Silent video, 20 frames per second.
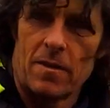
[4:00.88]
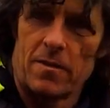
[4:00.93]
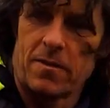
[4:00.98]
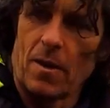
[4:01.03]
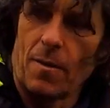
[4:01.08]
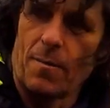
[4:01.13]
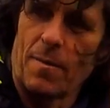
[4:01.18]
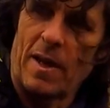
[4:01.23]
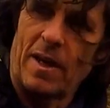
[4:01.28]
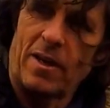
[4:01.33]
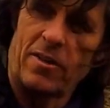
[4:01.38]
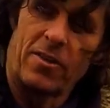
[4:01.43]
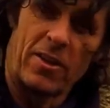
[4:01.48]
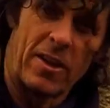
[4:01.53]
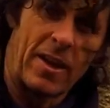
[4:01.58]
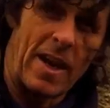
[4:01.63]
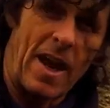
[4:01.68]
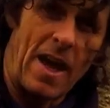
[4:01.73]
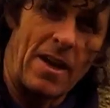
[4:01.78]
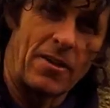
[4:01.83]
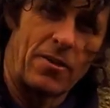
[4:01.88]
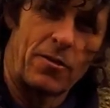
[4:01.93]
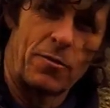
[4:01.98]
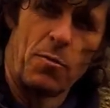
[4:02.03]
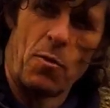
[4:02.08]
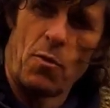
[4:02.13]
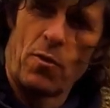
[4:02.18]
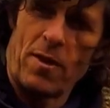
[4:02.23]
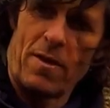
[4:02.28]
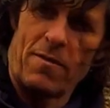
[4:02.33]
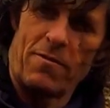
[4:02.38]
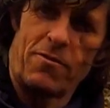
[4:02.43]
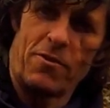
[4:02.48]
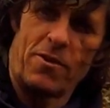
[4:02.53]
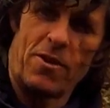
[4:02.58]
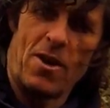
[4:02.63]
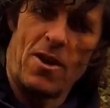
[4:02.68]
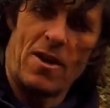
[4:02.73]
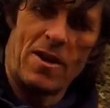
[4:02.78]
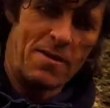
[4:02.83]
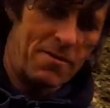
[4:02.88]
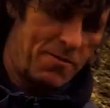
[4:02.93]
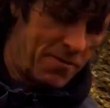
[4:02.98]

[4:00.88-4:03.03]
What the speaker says: So I managed to get out this morning for an early